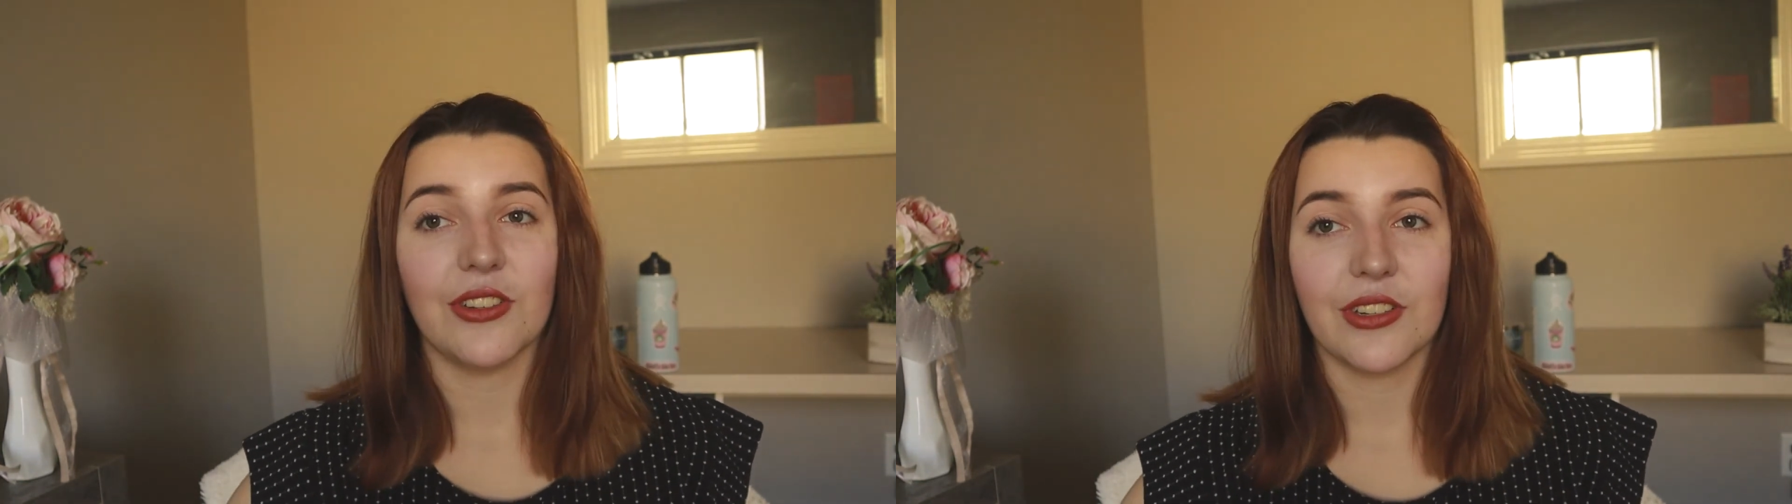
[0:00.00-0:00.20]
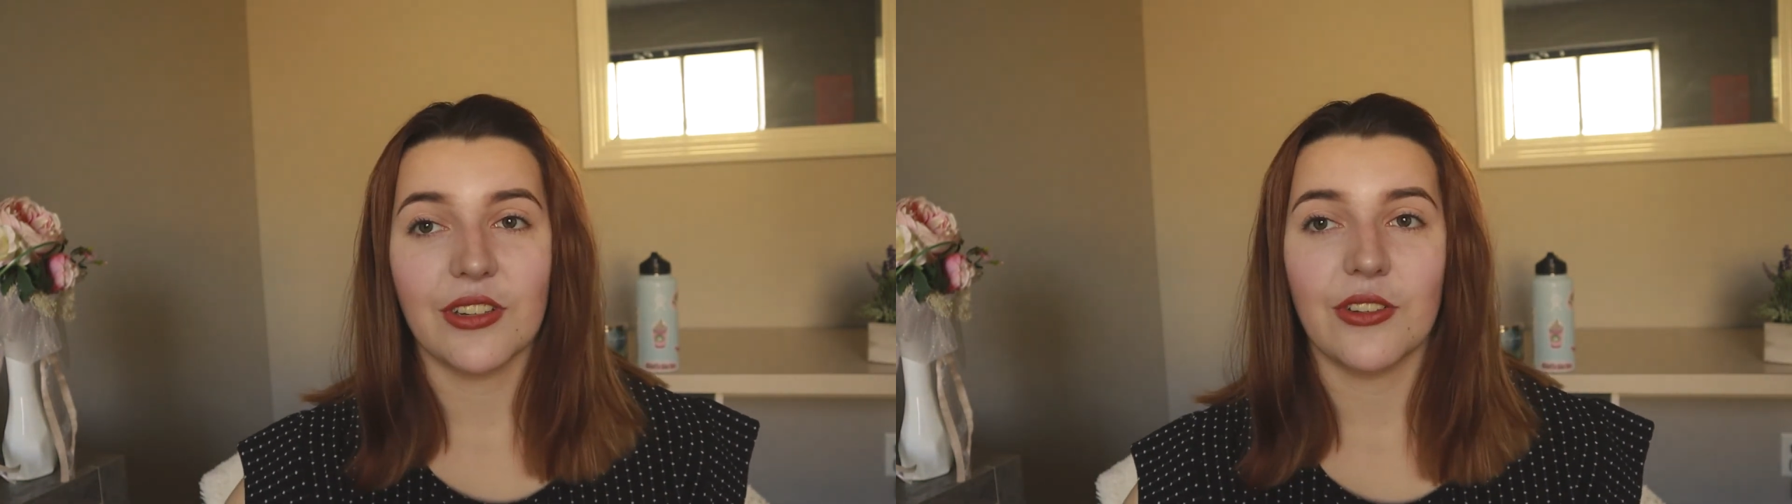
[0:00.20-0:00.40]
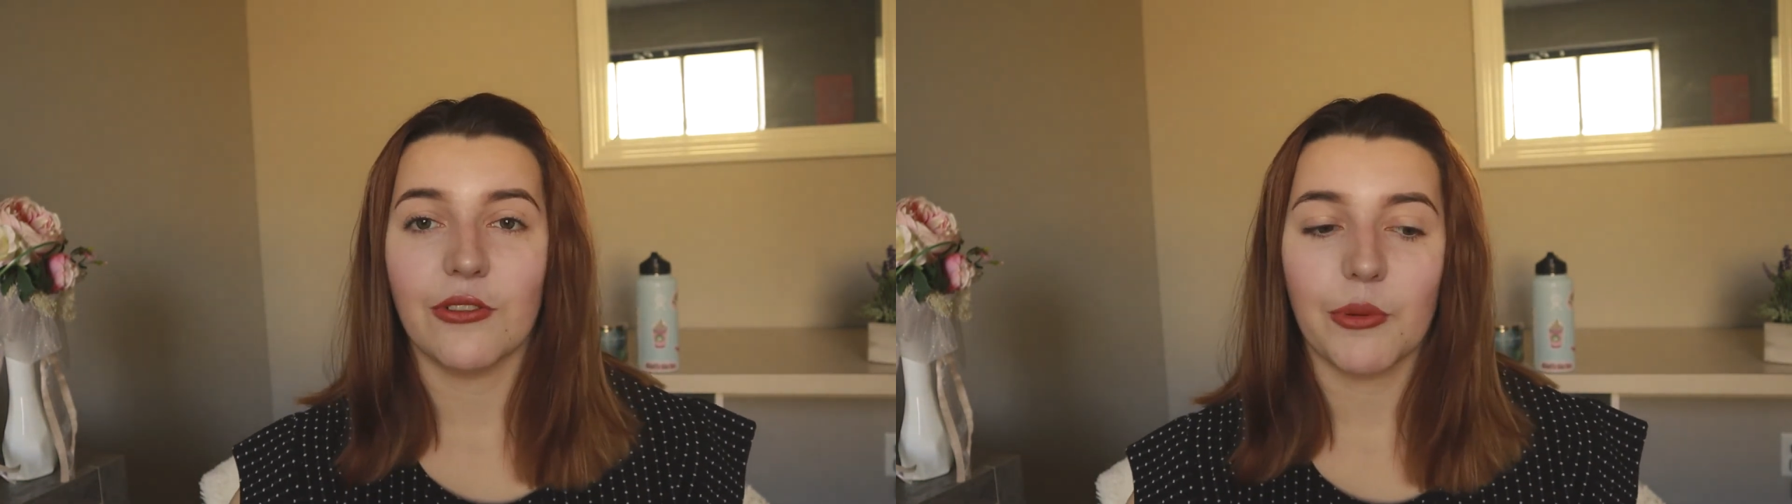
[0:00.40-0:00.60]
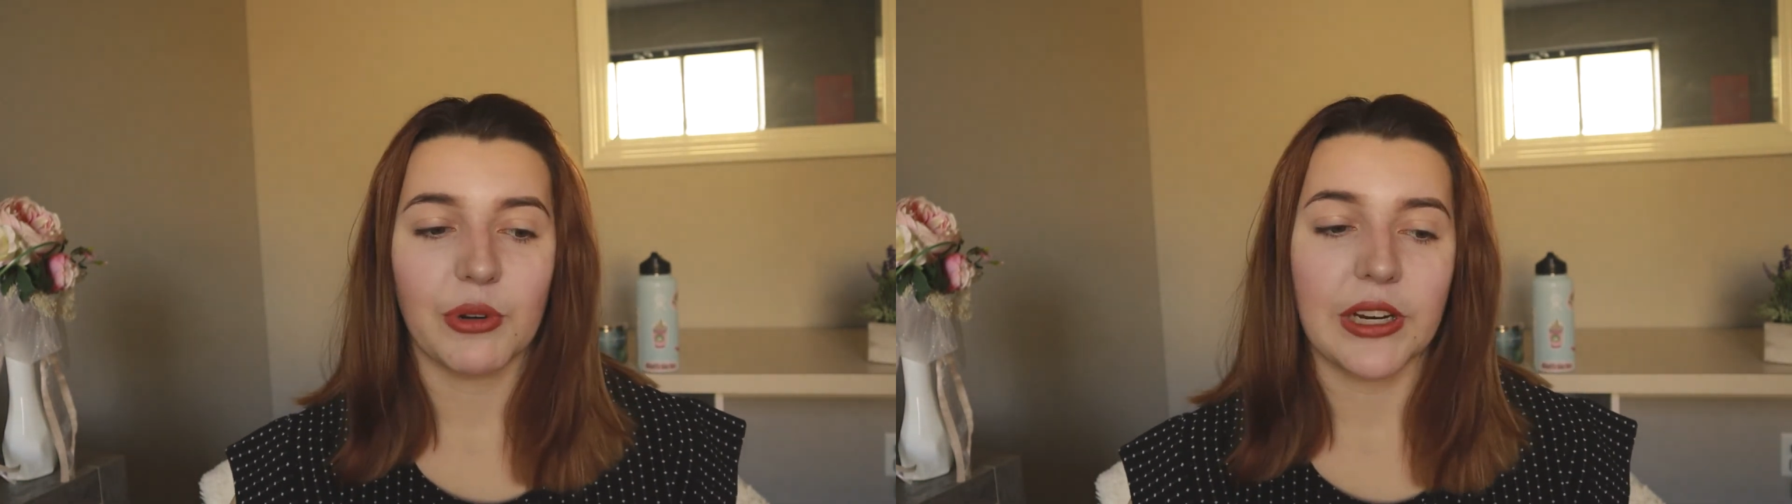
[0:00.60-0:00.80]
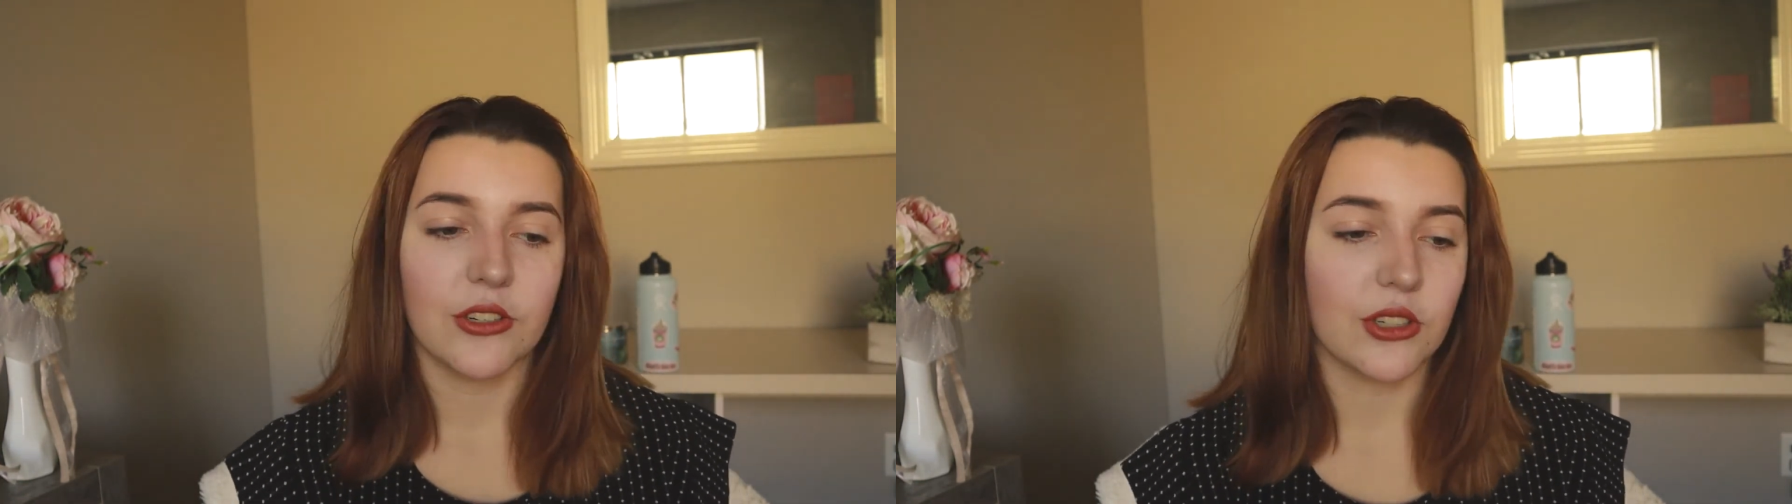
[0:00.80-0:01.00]
you to do a
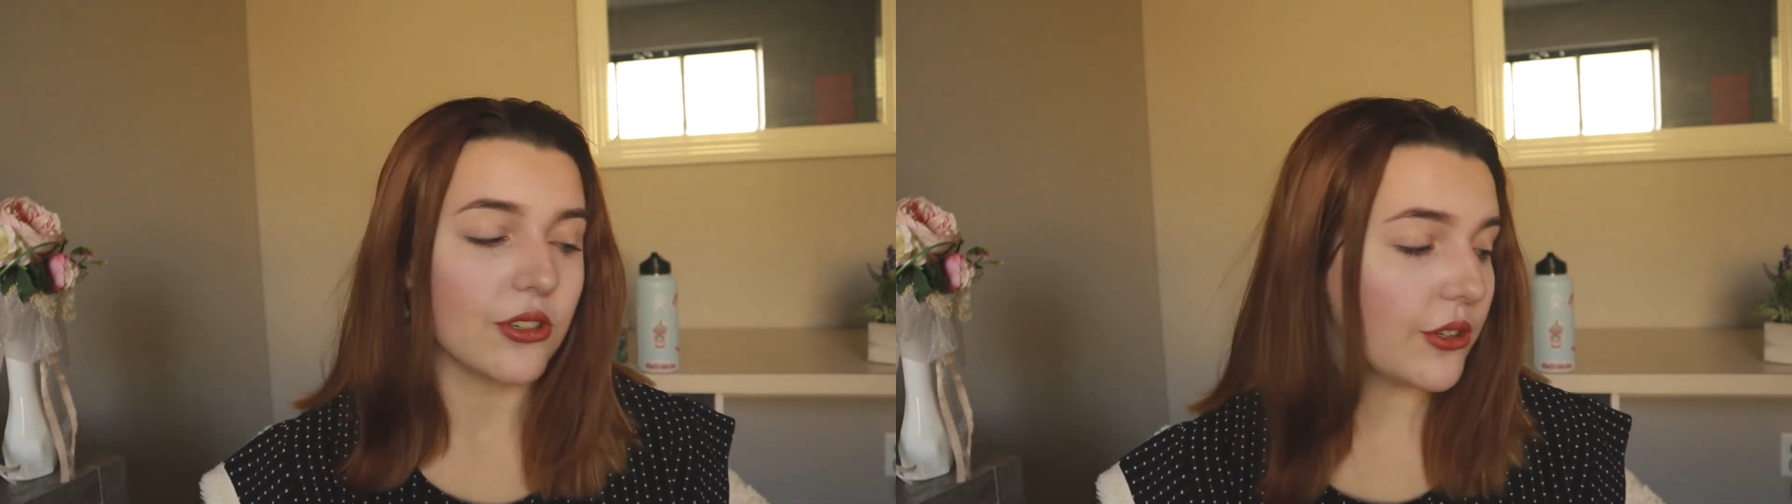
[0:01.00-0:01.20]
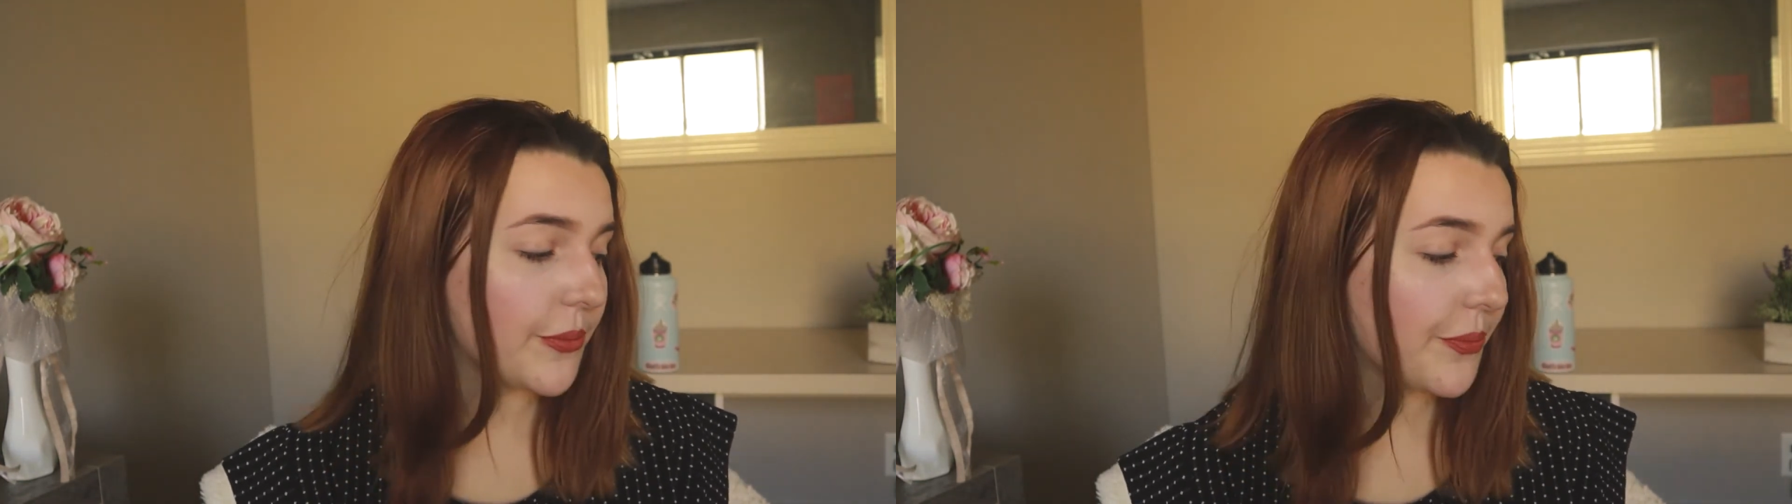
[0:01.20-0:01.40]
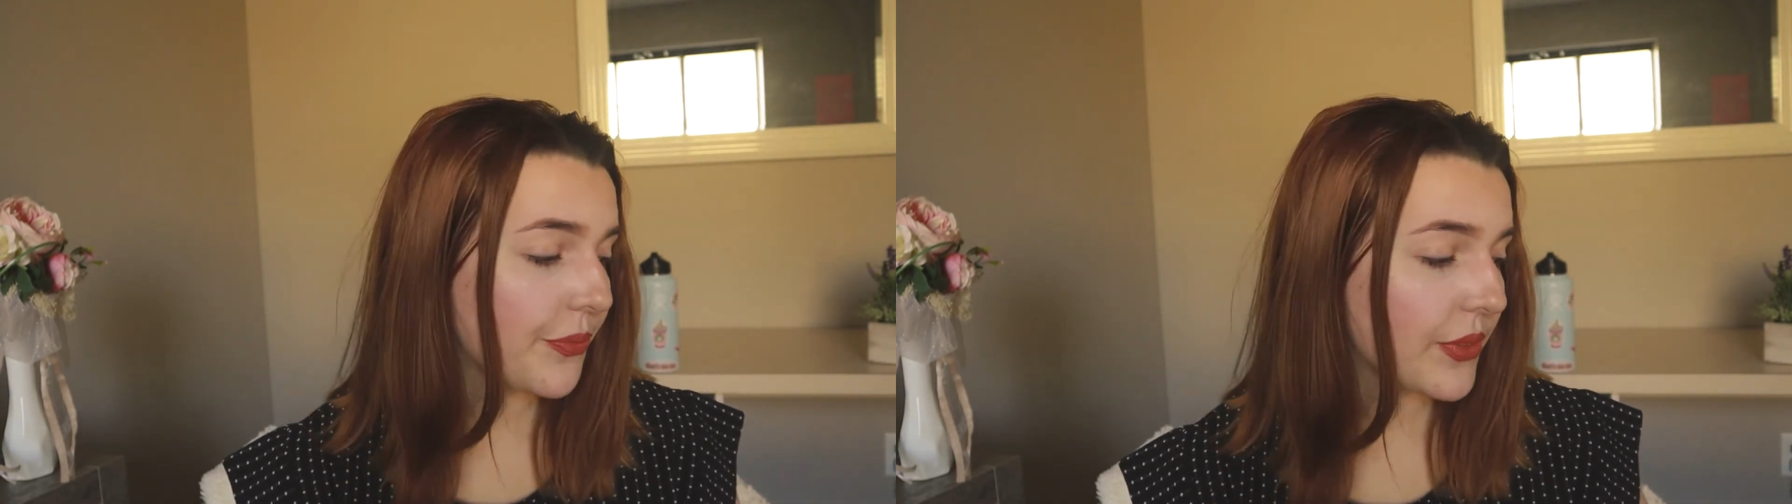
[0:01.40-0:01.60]
prayer journal.